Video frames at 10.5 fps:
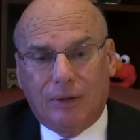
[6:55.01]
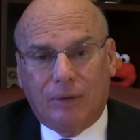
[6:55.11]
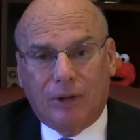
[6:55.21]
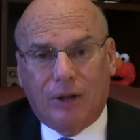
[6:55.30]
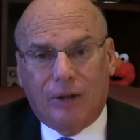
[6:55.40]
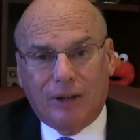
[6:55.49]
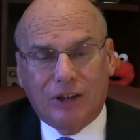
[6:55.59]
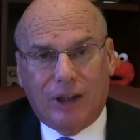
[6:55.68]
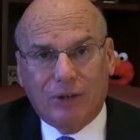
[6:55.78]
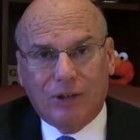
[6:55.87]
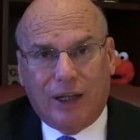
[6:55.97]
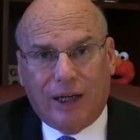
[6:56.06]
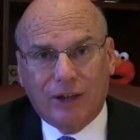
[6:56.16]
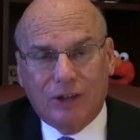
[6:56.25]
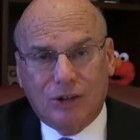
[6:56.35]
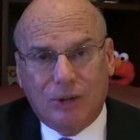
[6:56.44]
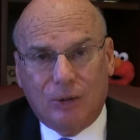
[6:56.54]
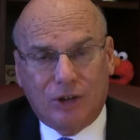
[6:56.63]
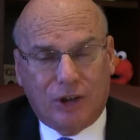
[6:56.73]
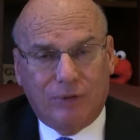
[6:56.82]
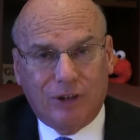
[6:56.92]
Regarding sales tax
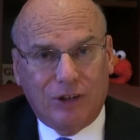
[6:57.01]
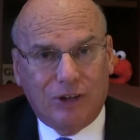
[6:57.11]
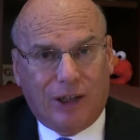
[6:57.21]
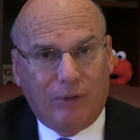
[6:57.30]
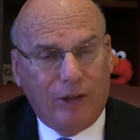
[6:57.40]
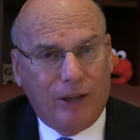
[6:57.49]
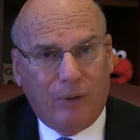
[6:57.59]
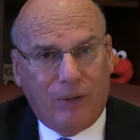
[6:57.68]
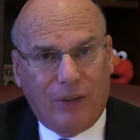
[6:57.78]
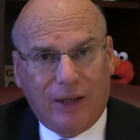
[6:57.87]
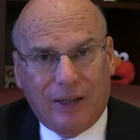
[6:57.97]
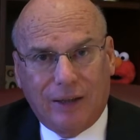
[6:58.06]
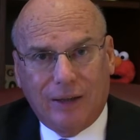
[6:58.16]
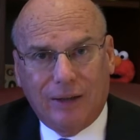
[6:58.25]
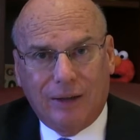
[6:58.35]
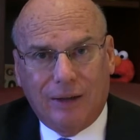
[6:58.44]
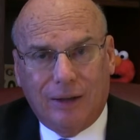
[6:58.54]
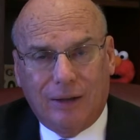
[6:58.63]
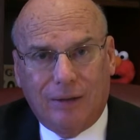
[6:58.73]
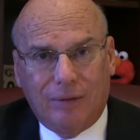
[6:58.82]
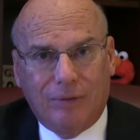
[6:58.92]
on services, I really don't think
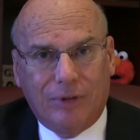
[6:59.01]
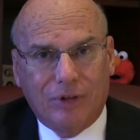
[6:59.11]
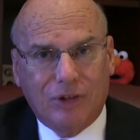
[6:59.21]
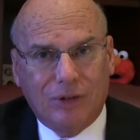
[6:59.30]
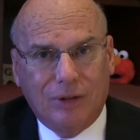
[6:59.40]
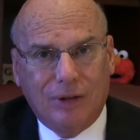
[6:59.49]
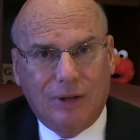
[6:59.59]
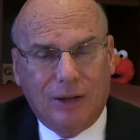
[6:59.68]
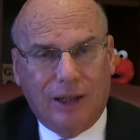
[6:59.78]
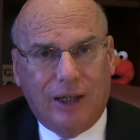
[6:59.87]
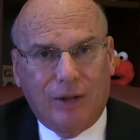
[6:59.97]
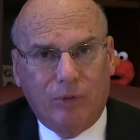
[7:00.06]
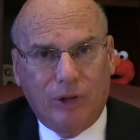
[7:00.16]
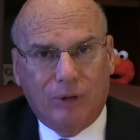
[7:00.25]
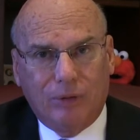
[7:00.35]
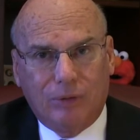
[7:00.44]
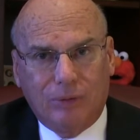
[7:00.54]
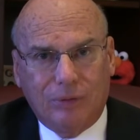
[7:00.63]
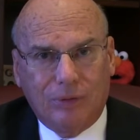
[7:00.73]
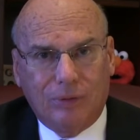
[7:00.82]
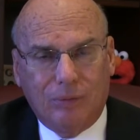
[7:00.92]
there's any
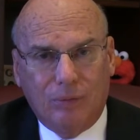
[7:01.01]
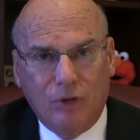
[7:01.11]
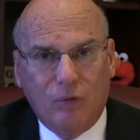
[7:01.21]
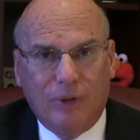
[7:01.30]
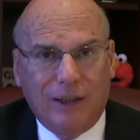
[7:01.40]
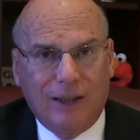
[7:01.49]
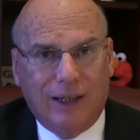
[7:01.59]
real movement